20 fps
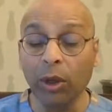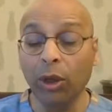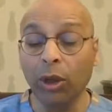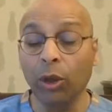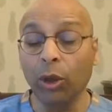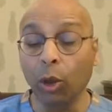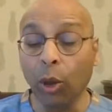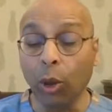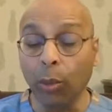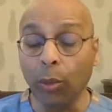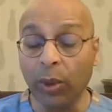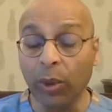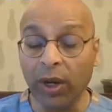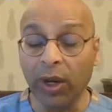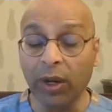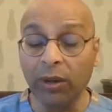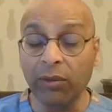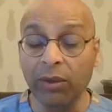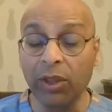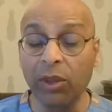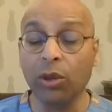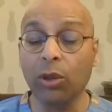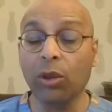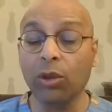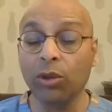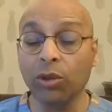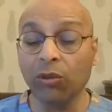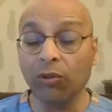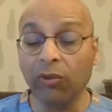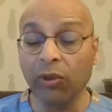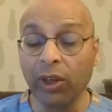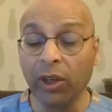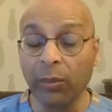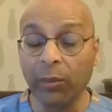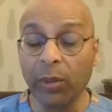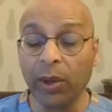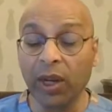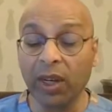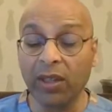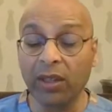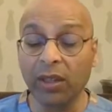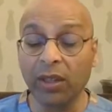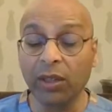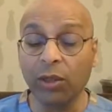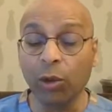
no bread, which is also very processed,